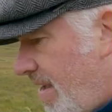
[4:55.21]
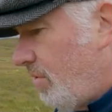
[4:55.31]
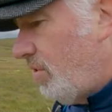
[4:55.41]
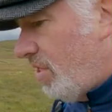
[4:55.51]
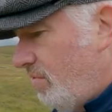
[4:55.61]

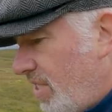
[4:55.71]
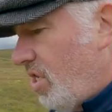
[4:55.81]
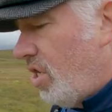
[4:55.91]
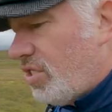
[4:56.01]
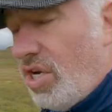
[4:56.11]
mountain
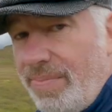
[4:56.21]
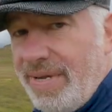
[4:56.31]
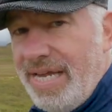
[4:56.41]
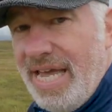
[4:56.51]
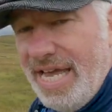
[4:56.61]
resort's gonna
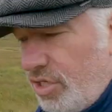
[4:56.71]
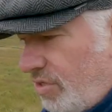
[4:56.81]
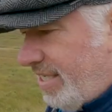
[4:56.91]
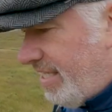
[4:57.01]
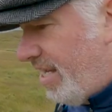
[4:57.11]
be
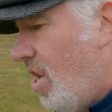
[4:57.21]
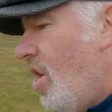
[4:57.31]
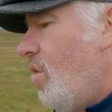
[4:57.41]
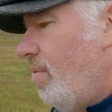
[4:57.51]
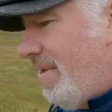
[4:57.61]
interesting.
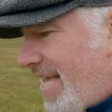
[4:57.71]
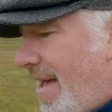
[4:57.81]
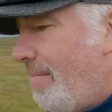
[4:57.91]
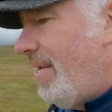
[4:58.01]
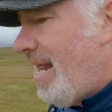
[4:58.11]
We'll be
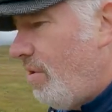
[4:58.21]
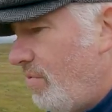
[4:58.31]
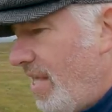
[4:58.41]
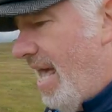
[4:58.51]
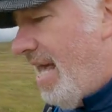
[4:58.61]
camping
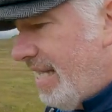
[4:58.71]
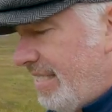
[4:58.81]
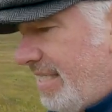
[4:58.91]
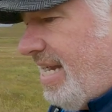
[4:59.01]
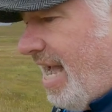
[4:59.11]
out there
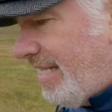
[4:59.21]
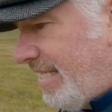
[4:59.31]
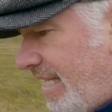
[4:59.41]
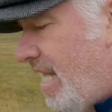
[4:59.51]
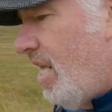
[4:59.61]

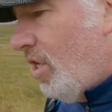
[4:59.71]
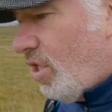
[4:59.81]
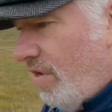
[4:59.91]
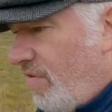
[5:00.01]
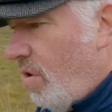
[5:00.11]
tonight,
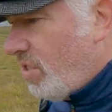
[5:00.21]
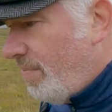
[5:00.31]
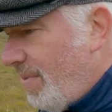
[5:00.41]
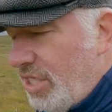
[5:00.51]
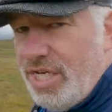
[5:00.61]
looking forward
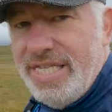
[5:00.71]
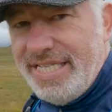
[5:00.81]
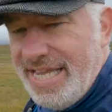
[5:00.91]
to pitching the